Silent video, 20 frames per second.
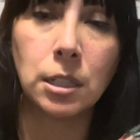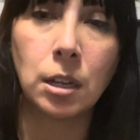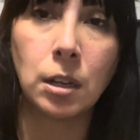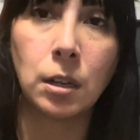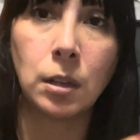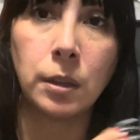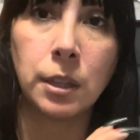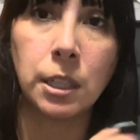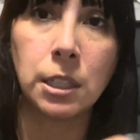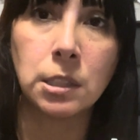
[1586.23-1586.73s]

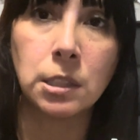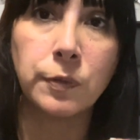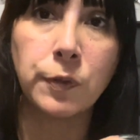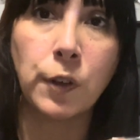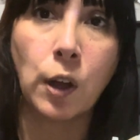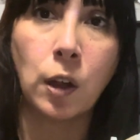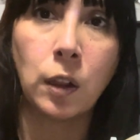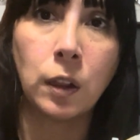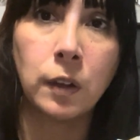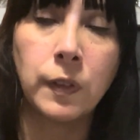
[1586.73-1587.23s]
All these
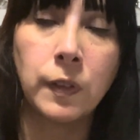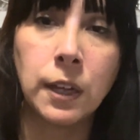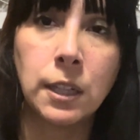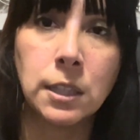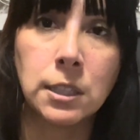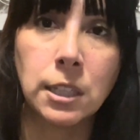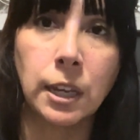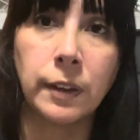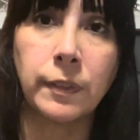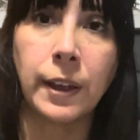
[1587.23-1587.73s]
fall
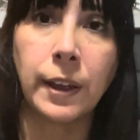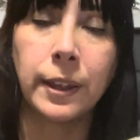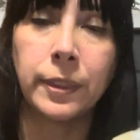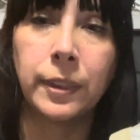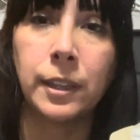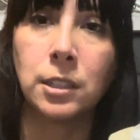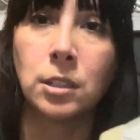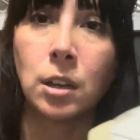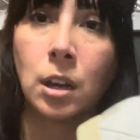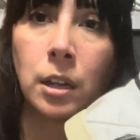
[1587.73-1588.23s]
events, I've had
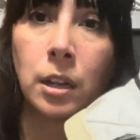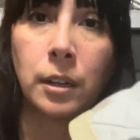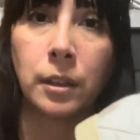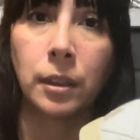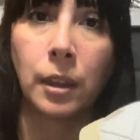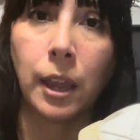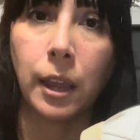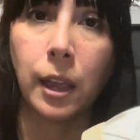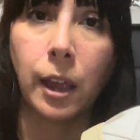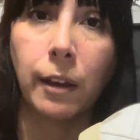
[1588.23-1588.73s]
these on in
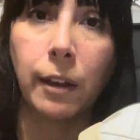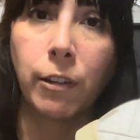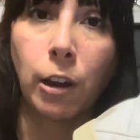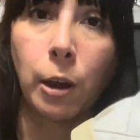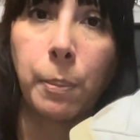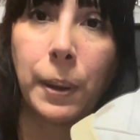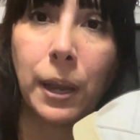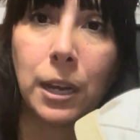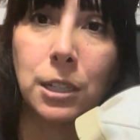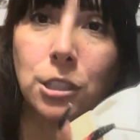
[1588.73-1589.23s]
like every
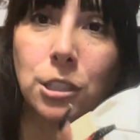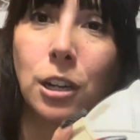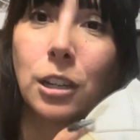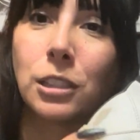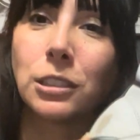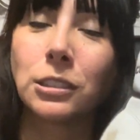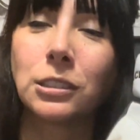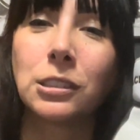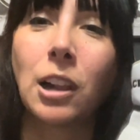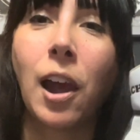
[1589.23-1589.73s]
picture.
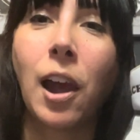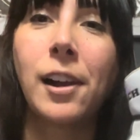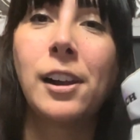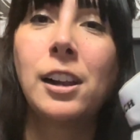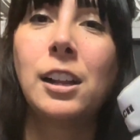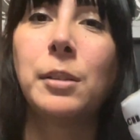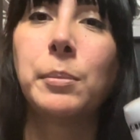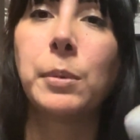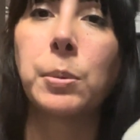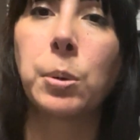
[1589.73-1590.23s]

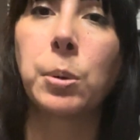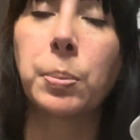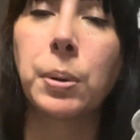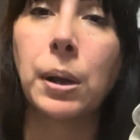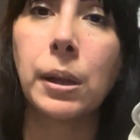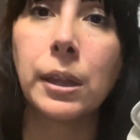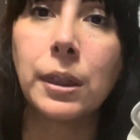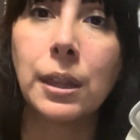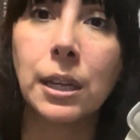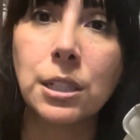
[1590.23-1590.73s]
You'll
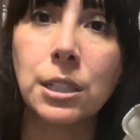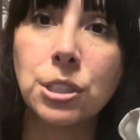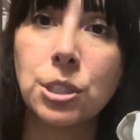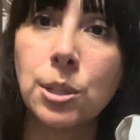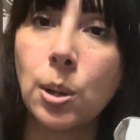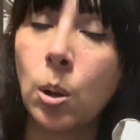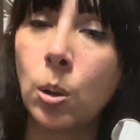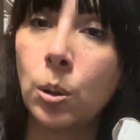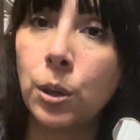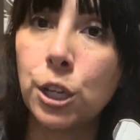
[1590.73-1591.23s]
probably think it's the
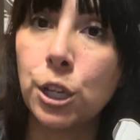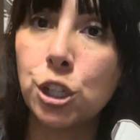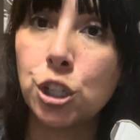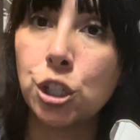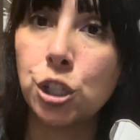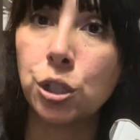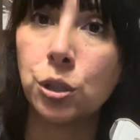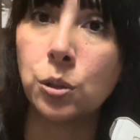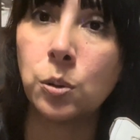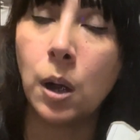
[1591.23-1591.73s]
only
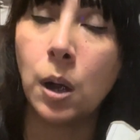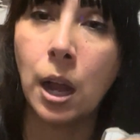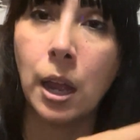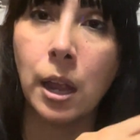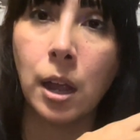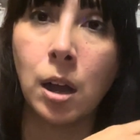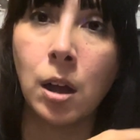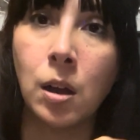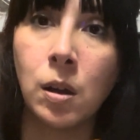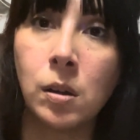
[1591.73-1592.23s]
shoe I
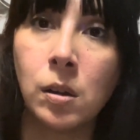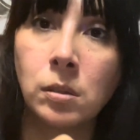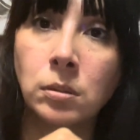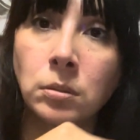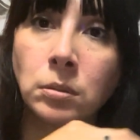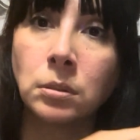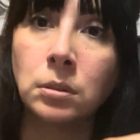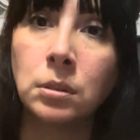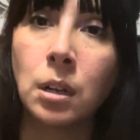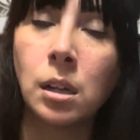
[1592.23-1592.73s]

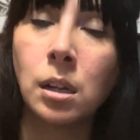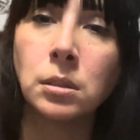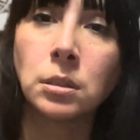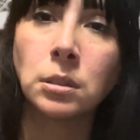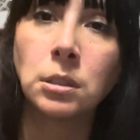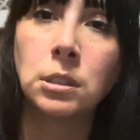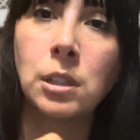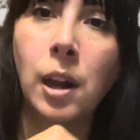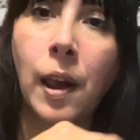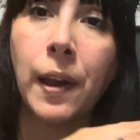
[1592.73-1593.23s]
own,
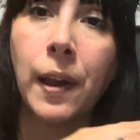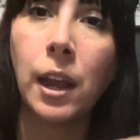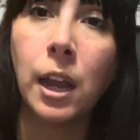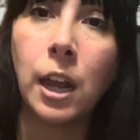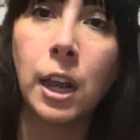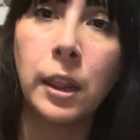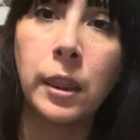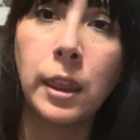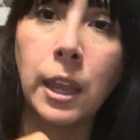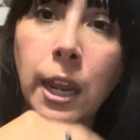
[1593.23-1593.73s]

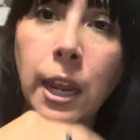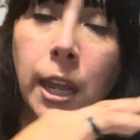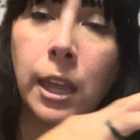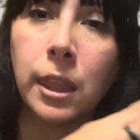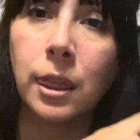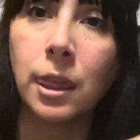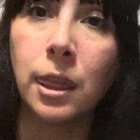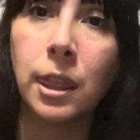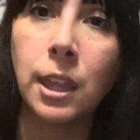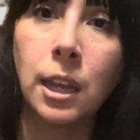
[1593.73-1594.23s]
and they can
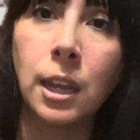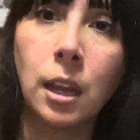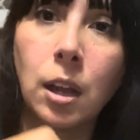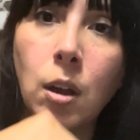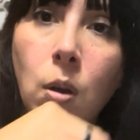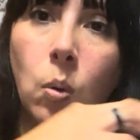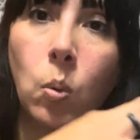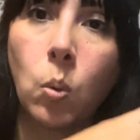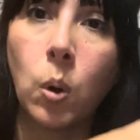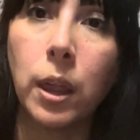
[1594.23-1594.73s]
think
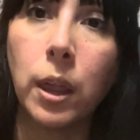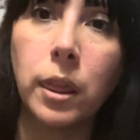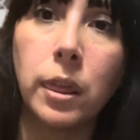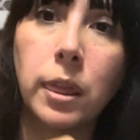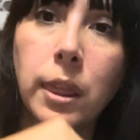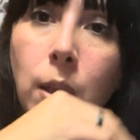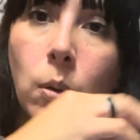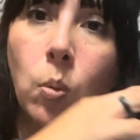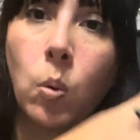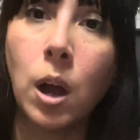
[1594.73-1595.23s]
what
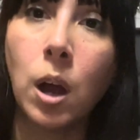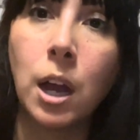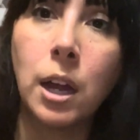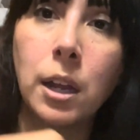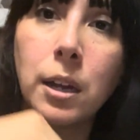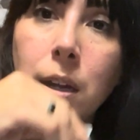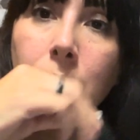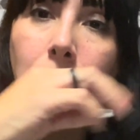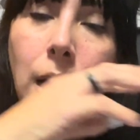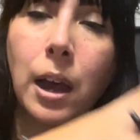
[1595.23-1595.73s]
they
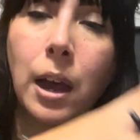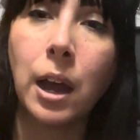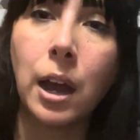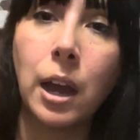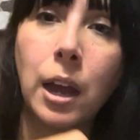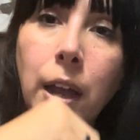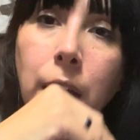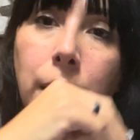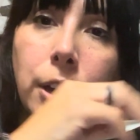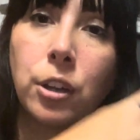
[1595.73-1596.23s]
want. I
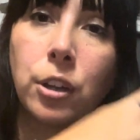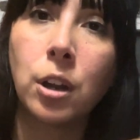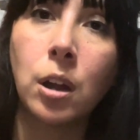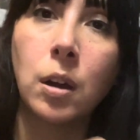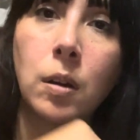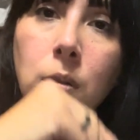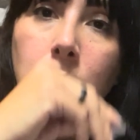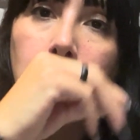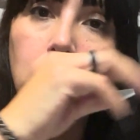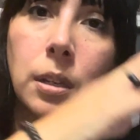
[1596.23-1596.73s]
don't
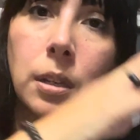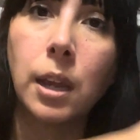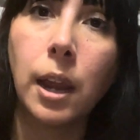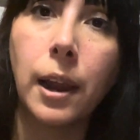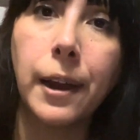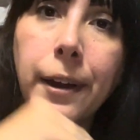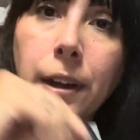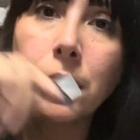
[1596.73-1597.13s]
care.